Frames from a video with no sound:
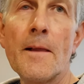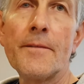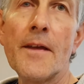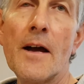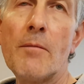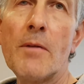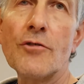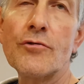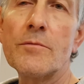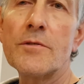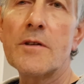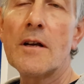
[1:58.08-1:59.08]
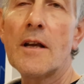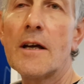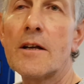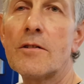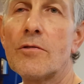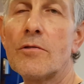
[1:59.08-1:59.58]
There are mushrooms that
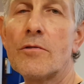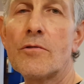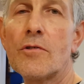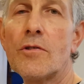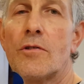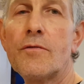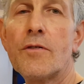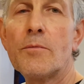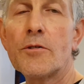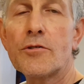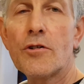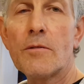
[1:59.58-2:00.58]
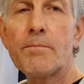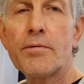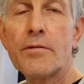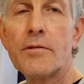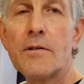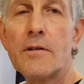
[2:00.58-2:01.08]
like to grow from the top,
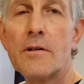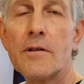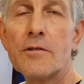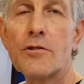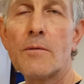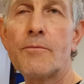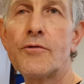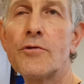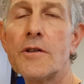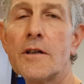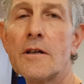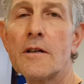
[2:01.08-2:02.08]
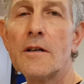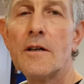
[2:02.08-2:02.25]
top fruiting.